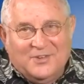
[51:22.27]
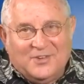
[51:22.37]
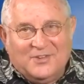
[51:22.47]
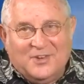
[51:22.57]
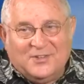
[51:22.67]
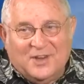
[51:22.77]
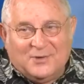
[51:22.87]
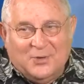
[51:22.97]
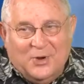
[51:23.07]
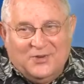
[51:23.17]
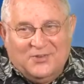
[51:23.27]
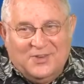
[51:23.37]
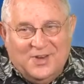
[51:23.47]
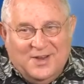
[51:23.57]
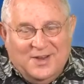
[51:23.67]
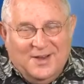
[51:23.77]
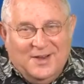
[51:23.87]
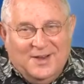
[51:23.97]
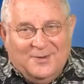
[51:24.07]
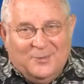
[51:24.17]
This is ThinkTech Talks,
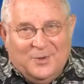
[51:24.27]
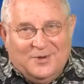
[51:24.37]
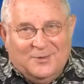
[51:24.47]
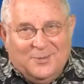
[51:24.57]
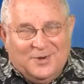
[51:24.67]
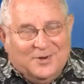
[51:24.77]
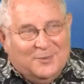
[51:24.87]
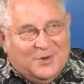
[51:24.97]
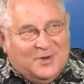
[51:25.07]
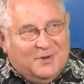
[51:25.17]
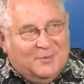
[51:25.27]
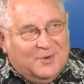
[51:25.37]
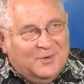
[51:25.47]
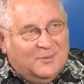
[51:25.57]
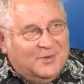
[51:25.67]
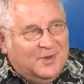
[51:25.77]
and we're